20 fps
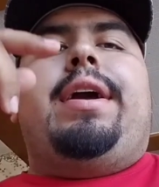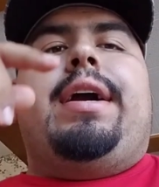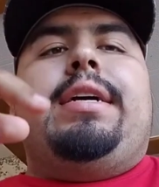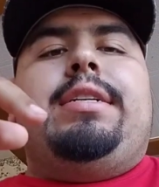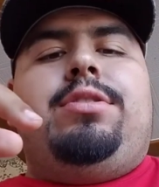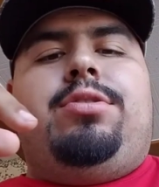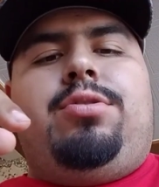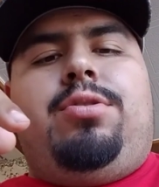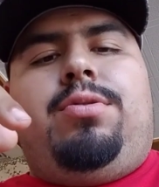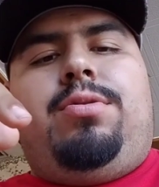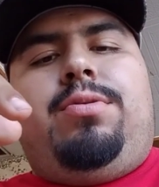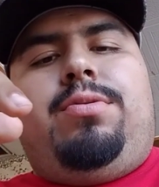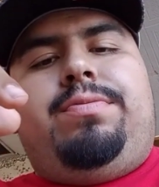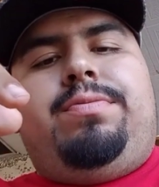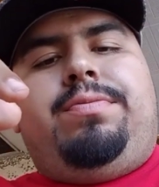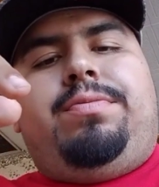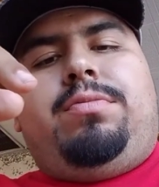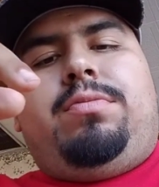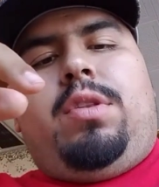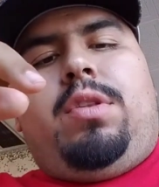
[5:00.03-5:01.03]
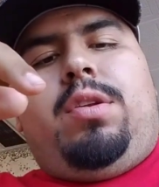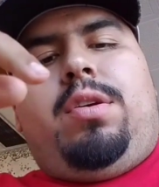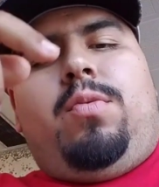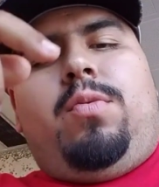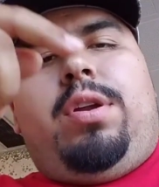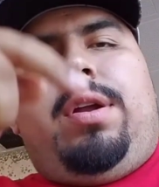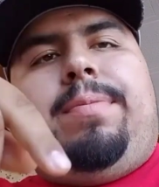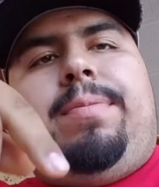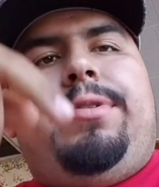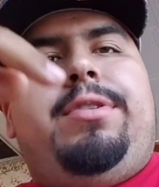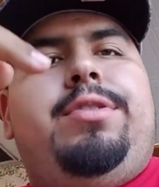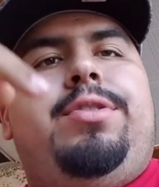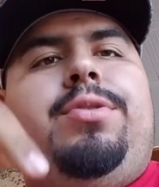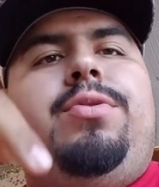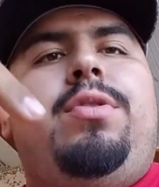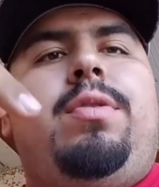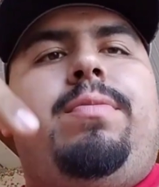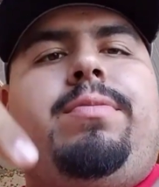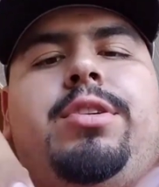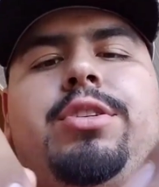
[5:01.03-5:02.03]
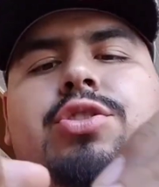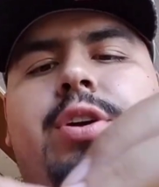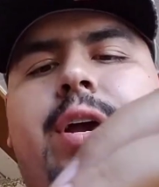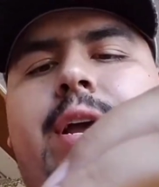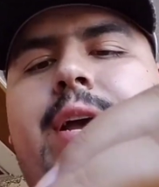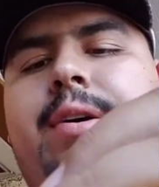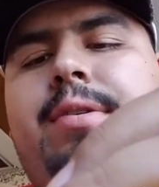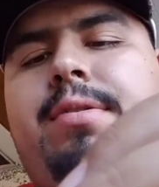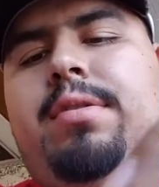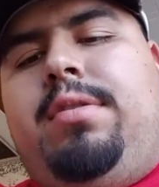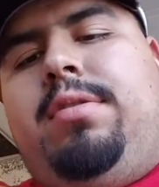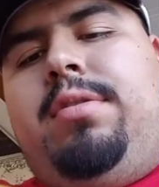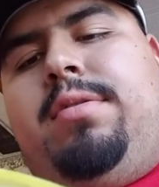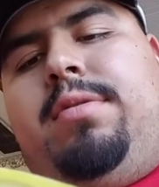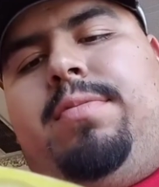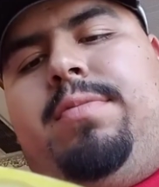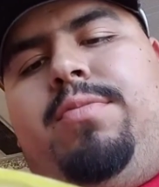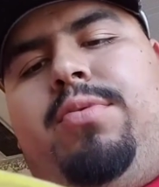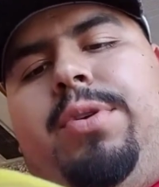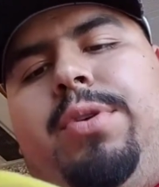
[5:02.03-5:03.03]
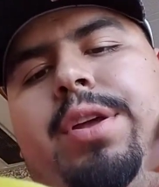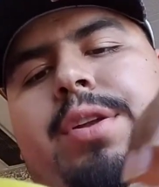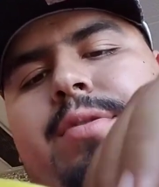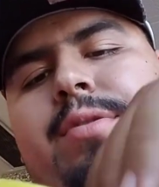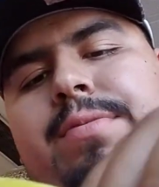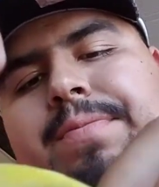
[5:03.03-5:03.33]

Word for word: so what I'm gonna do, I'm gonna try out the burrito,